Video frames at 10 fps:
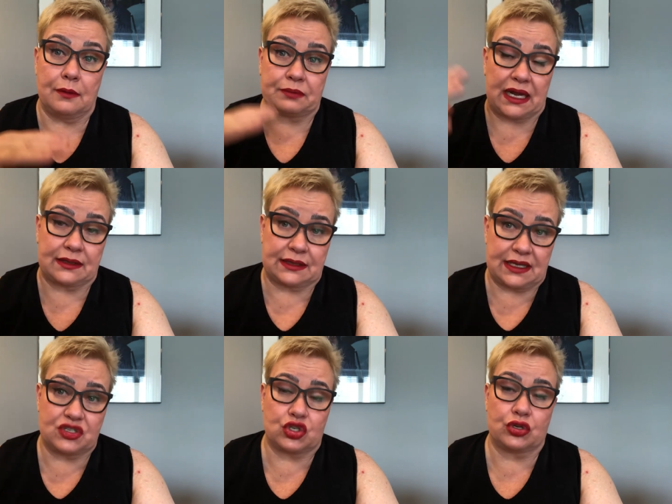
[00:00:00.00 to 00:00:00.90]

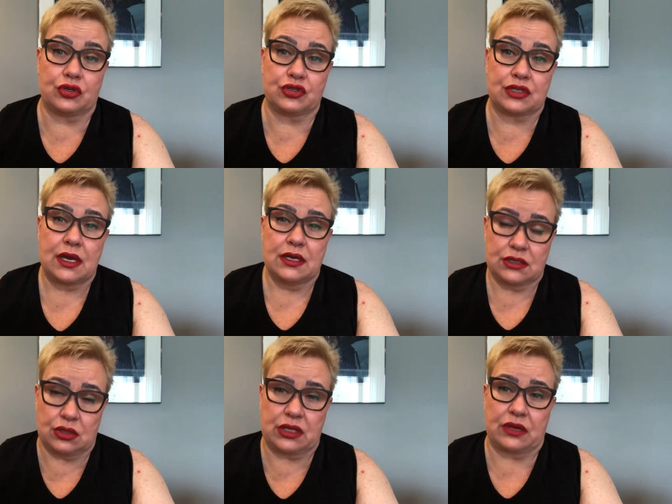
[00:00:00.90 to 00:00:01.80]
practitioners,
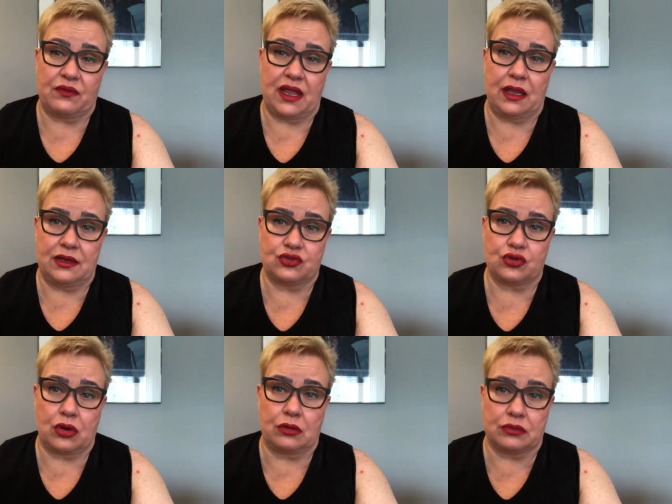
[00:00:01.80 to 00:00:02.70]
so that we
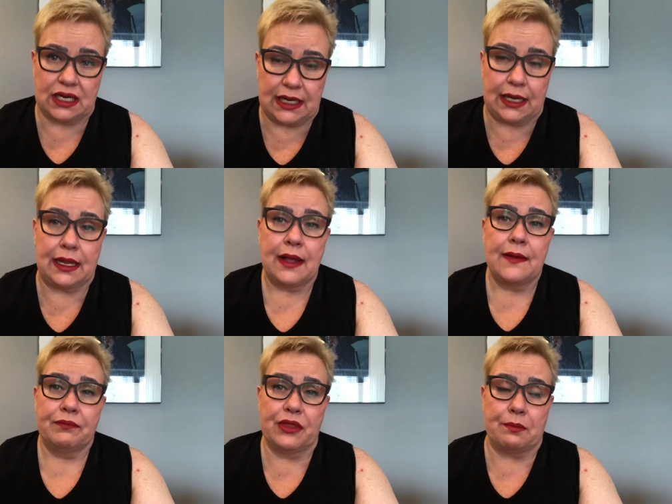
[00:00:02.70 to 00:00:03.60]
ensure really
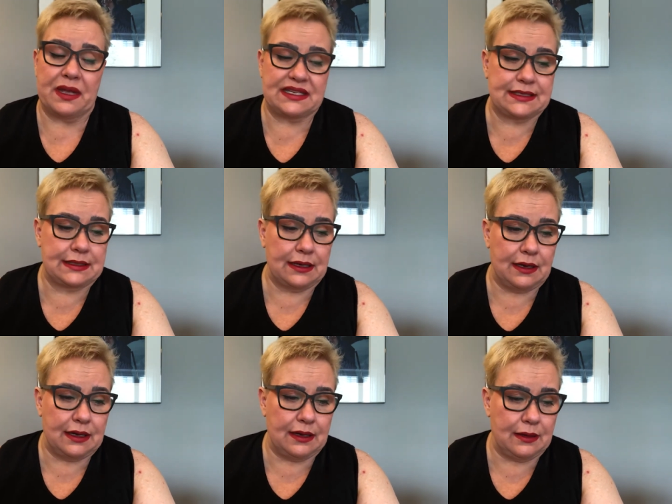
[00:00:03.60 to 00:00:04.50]
the best
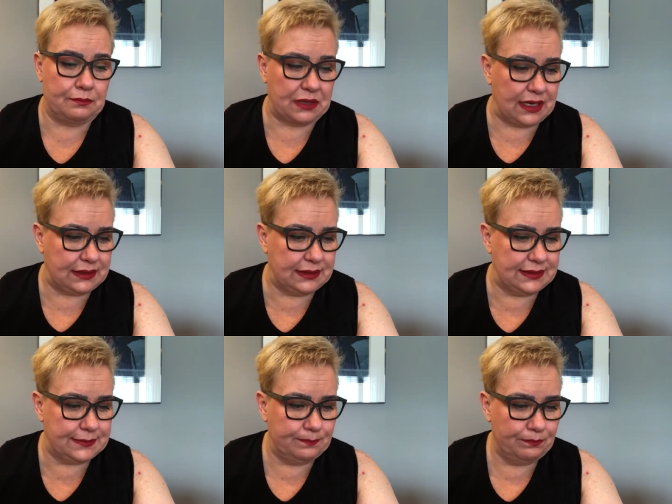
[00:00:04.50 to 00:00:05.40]

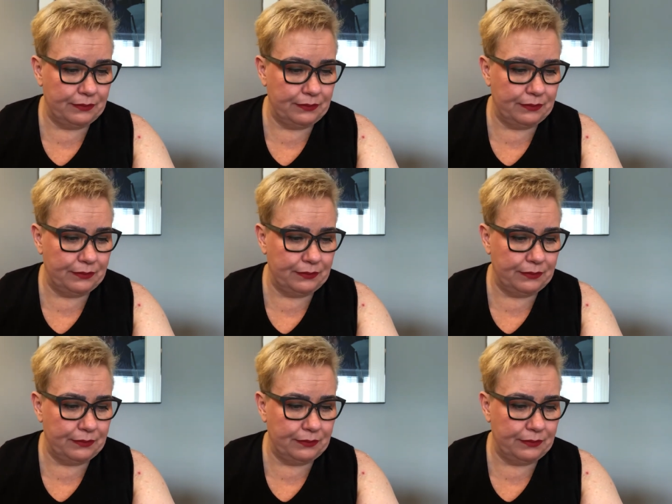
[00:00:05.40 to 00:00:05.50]
practice.